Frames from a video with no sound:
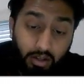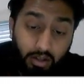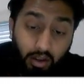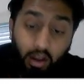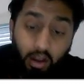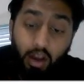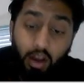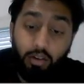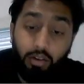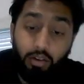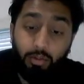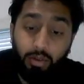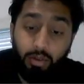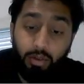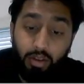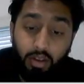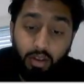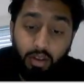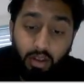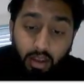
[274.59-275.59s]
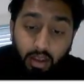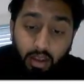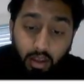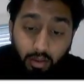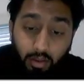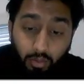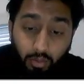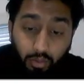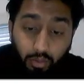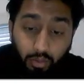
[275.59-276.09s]
gonorrhea,
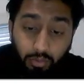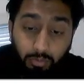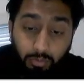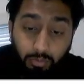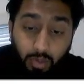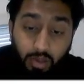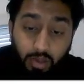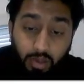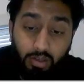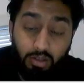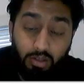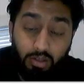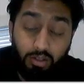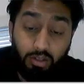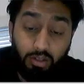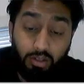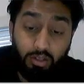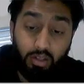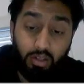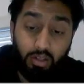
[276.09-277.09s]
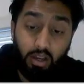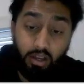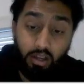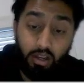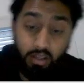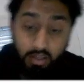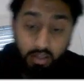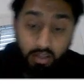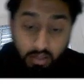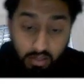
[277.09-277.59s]
and North
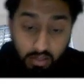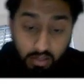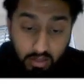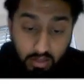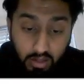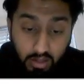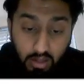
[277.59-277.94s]
meningitides,